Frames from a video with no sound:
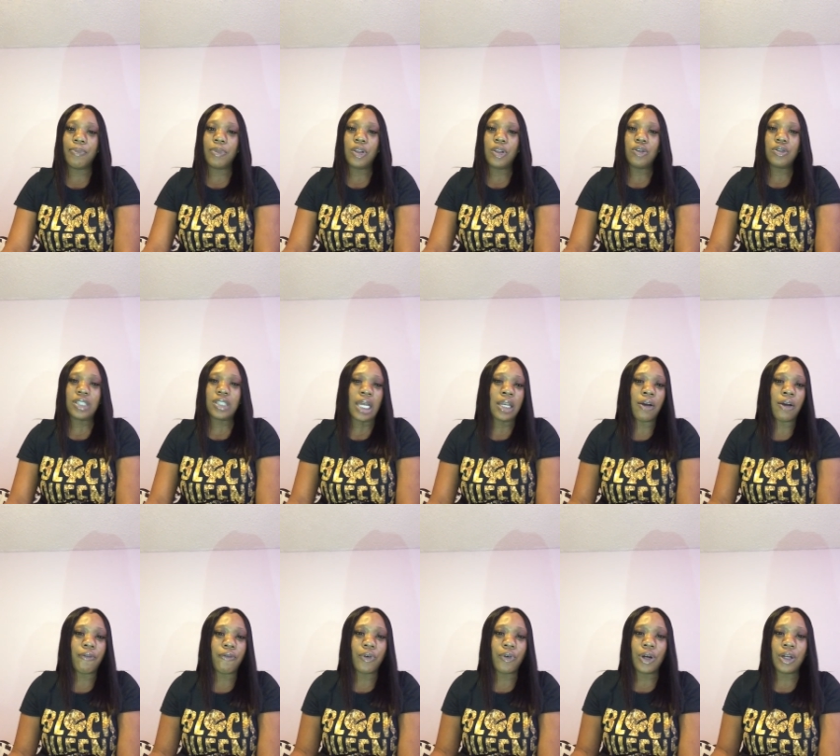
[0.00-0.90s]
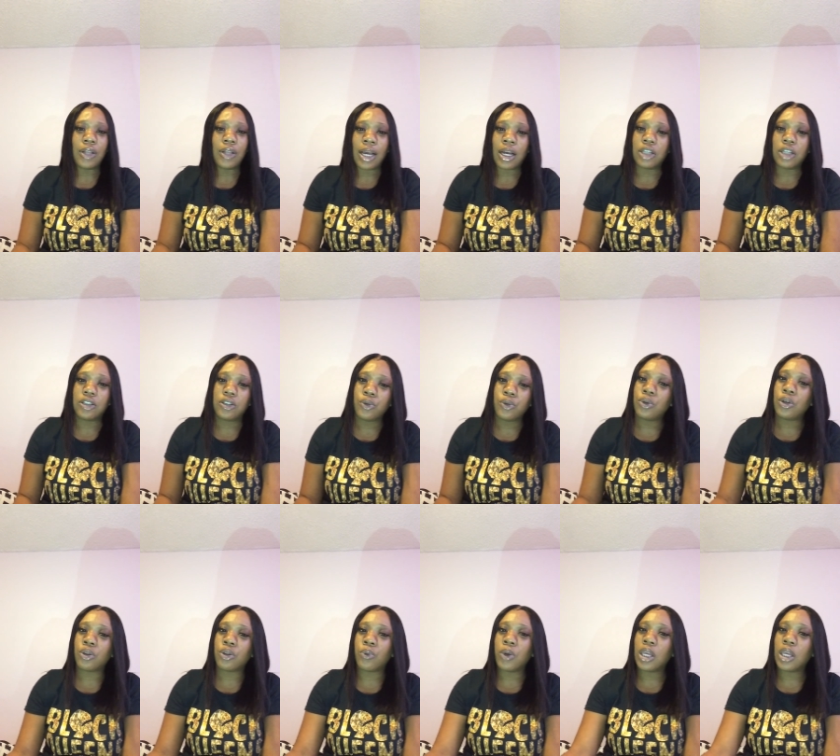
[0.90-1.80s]
You sign up for like a 2
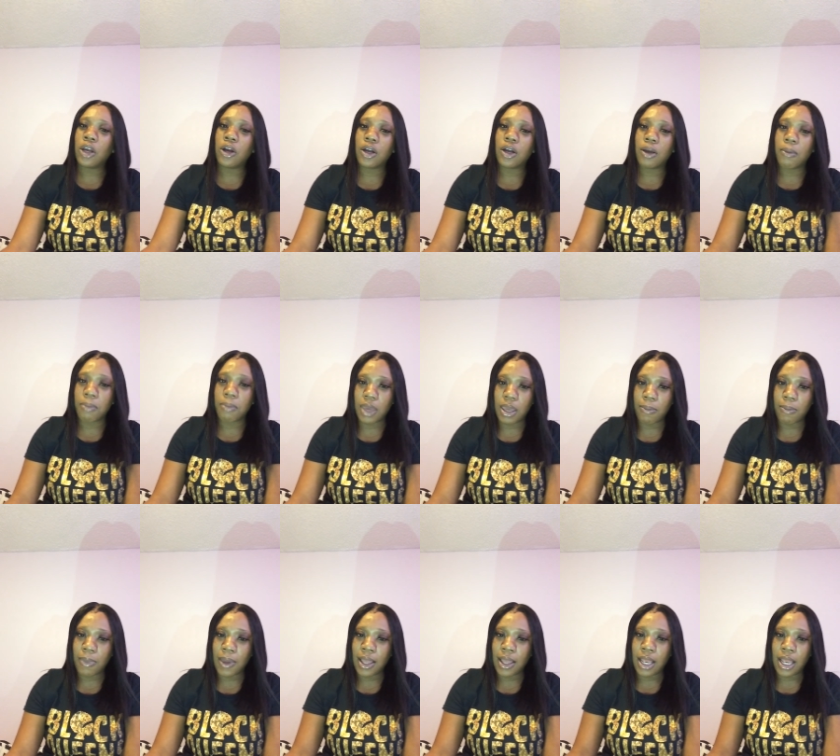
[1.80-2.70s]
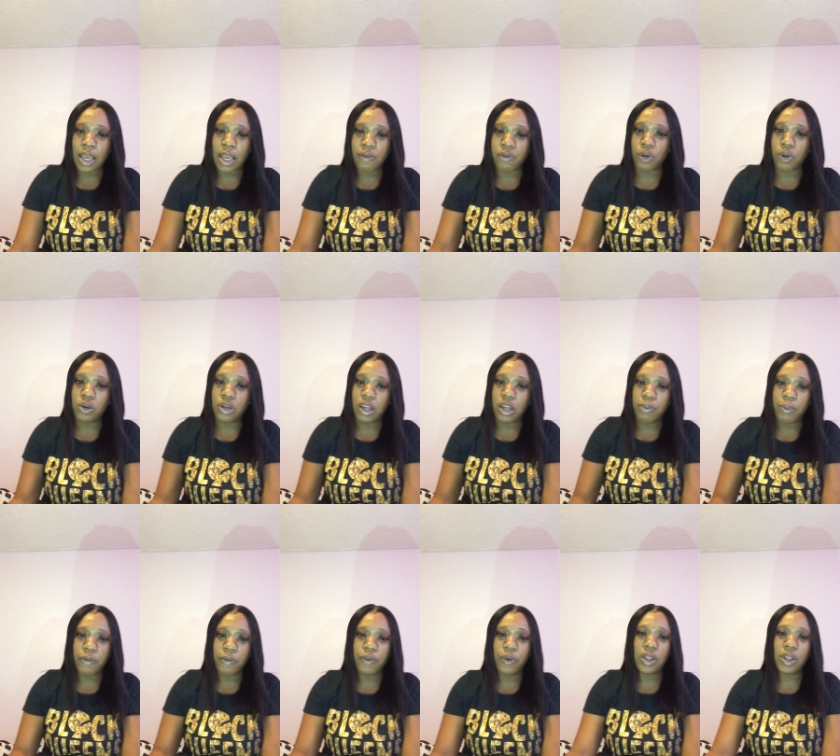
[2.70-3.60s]
to 3 year commitment, and if you leave
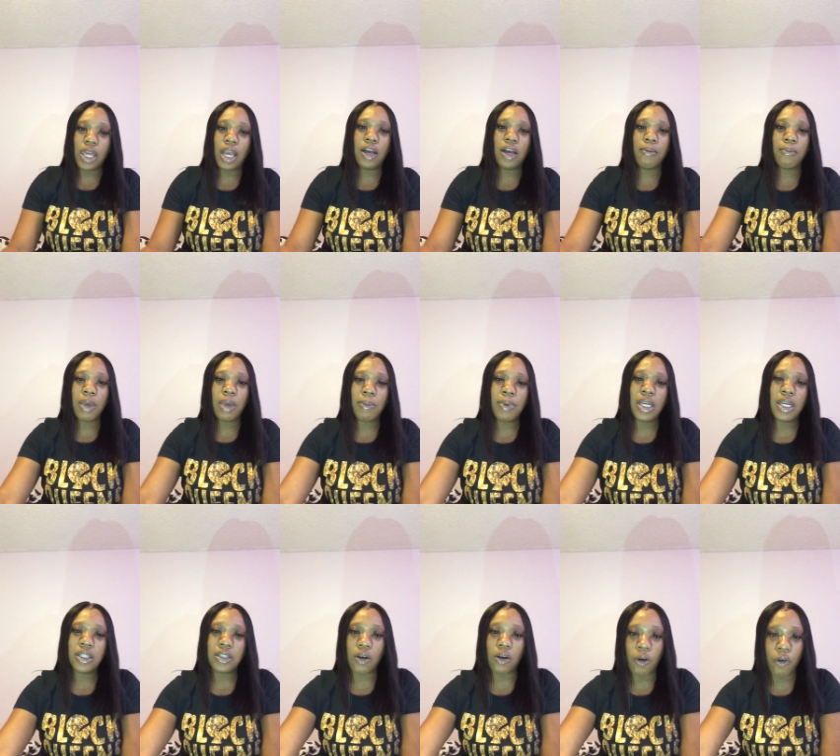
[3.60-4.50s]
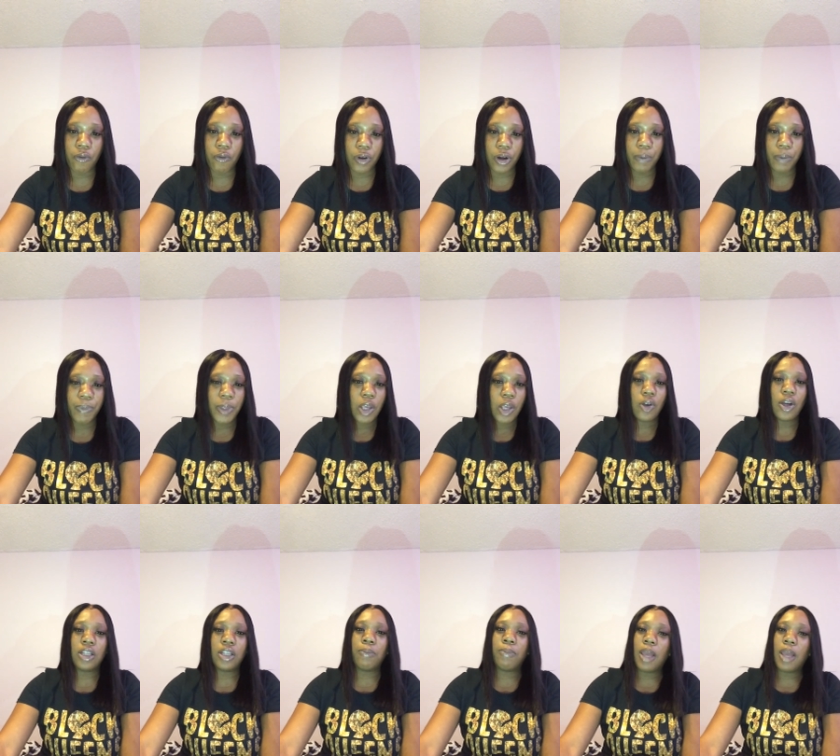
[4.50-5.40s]
before that commitment is over, you
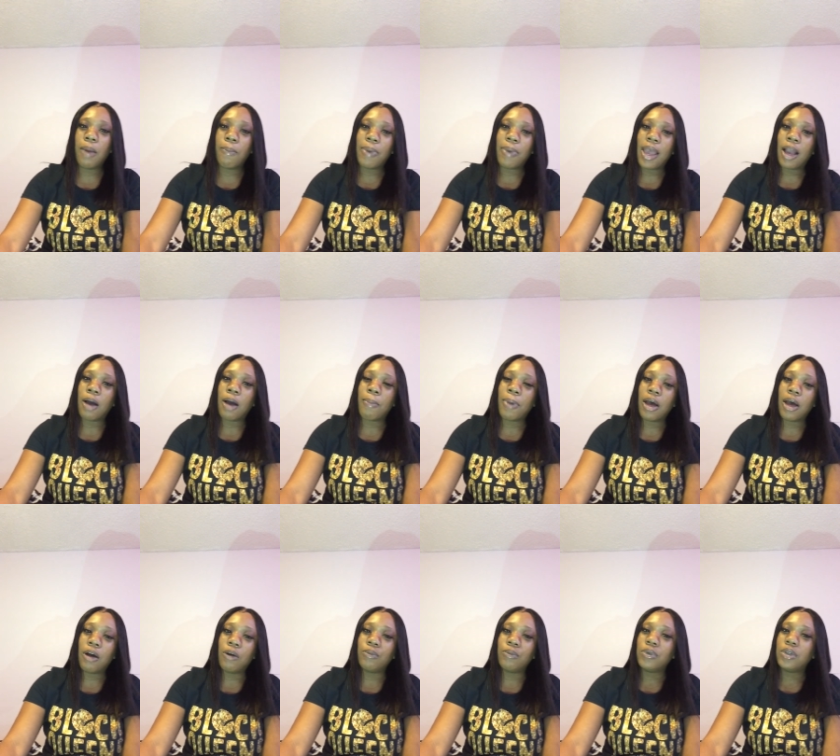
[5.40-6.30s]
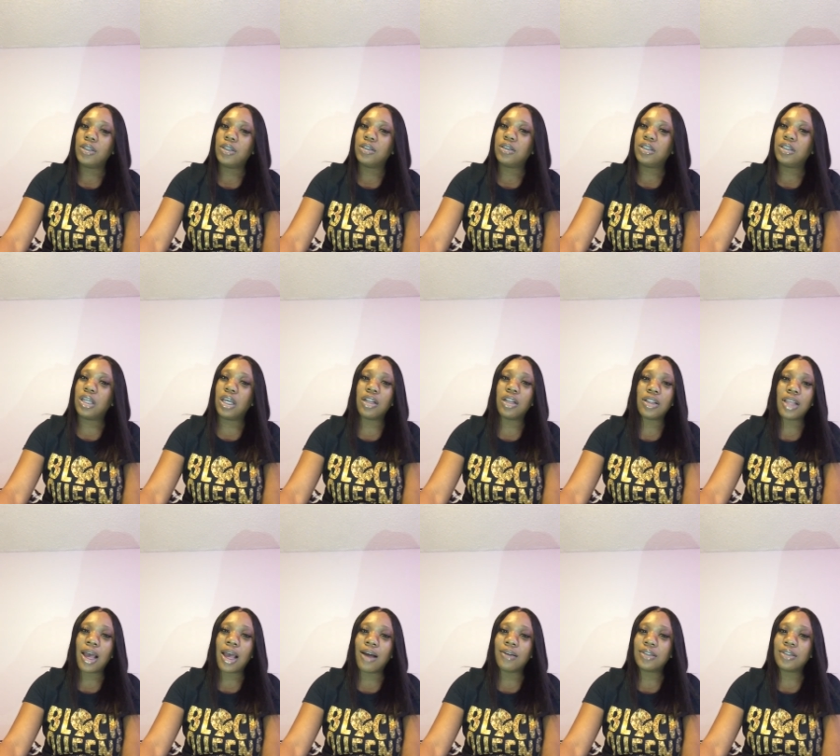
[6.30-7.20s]
have to pay back about
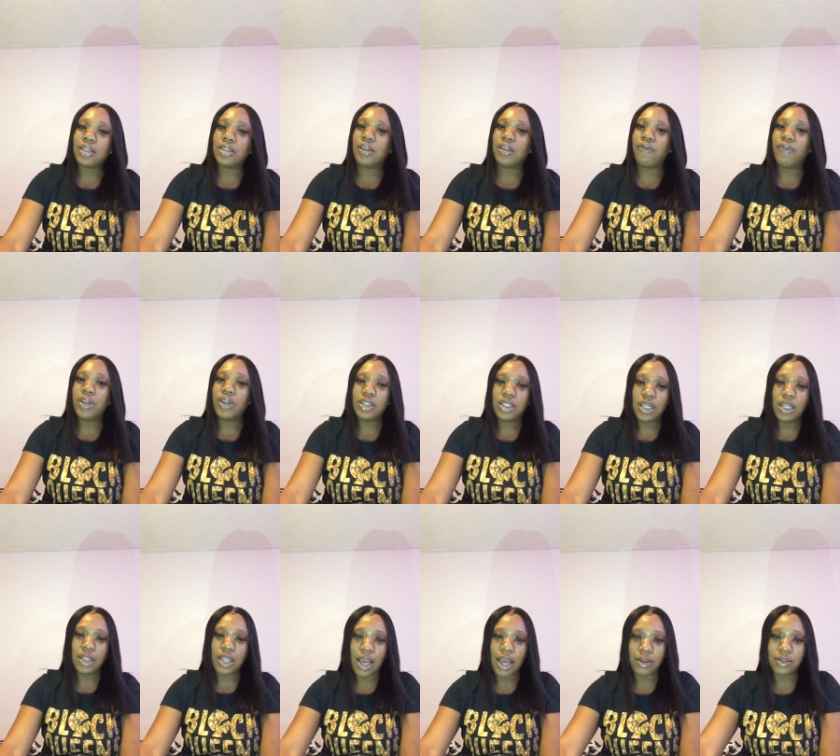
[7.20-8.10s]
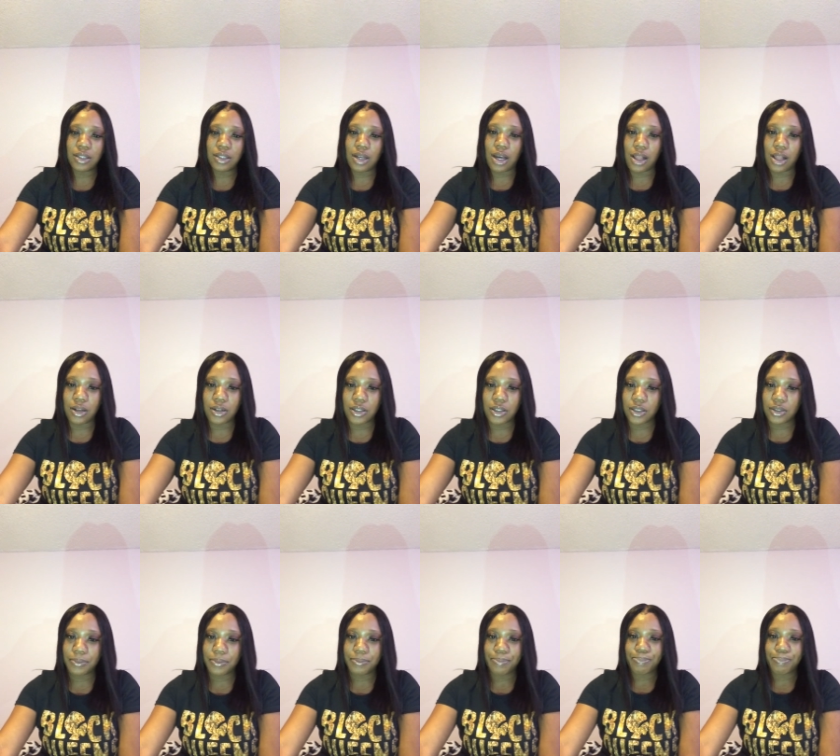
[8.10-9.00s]
$10,000 to $15,000.
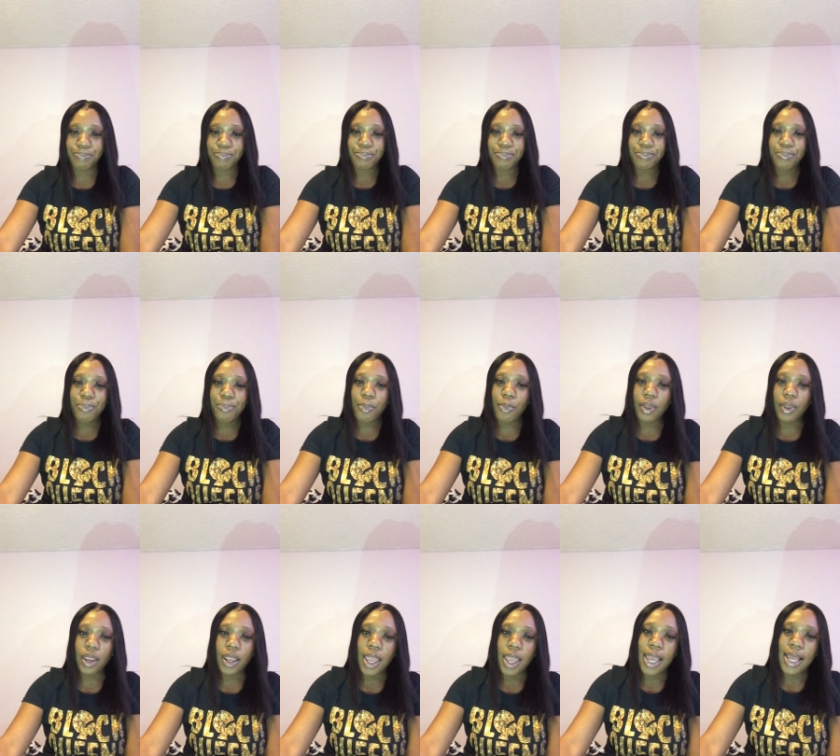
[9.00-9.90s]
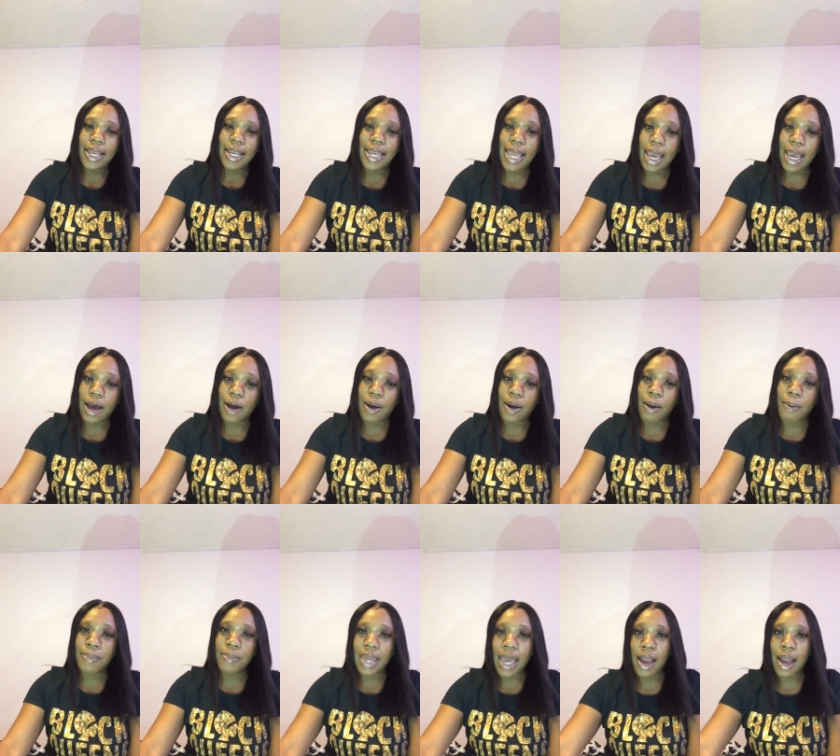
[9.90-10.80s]
Now,
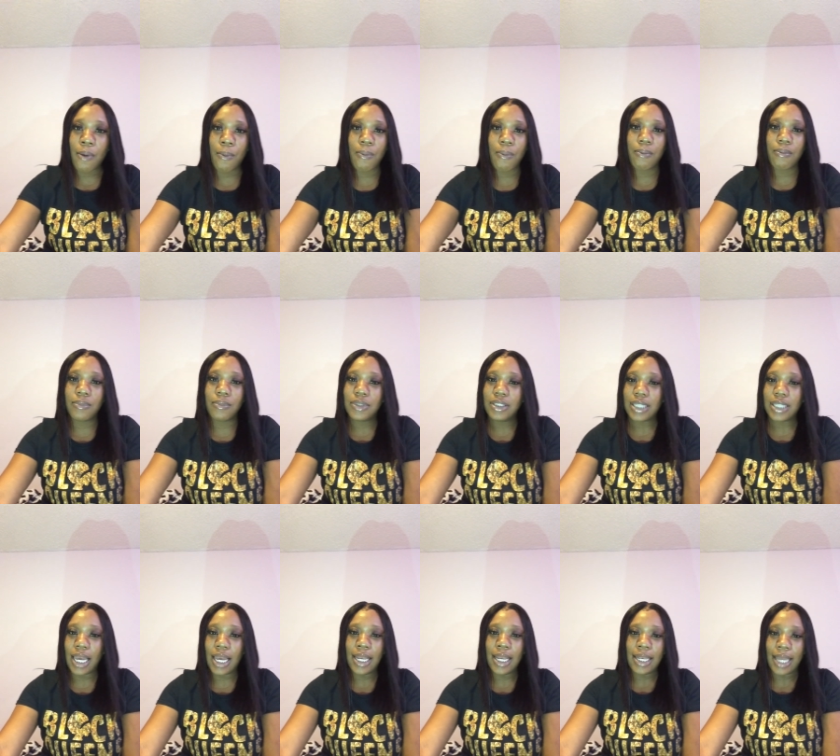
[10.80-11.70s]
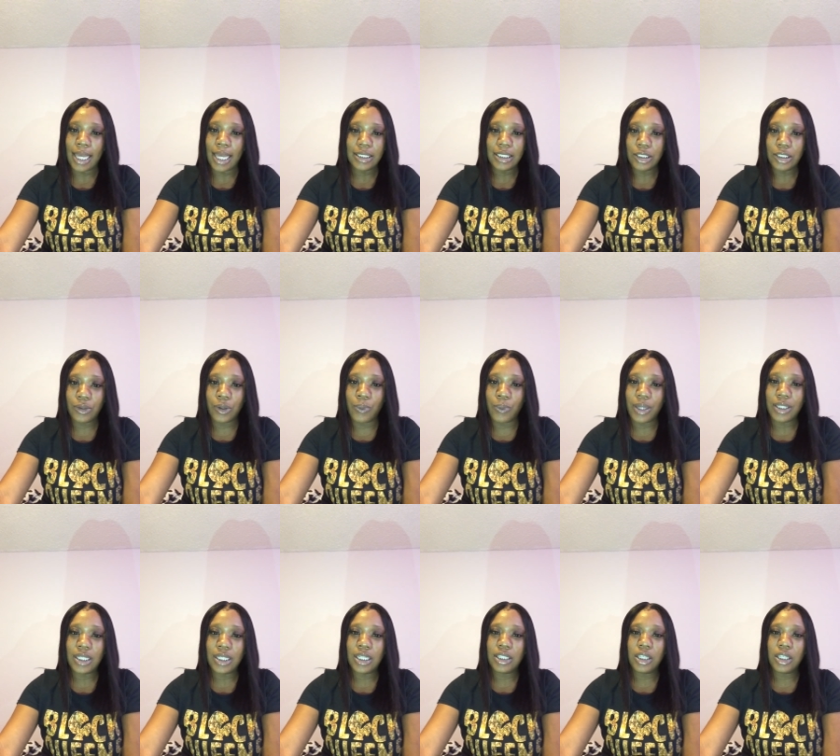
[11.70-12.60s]
I'm not saying not to do a
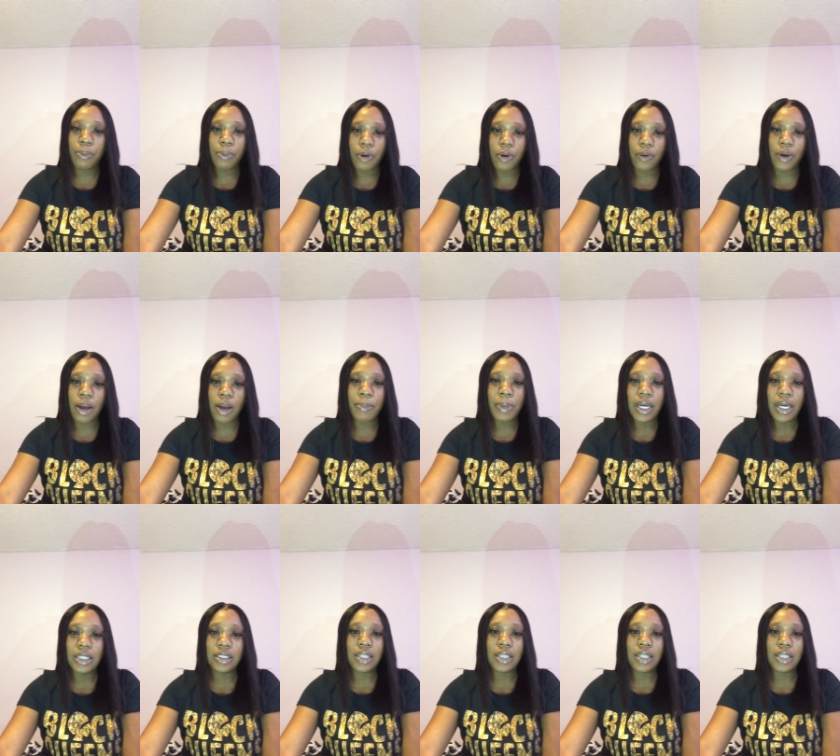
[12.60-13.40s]
residency program because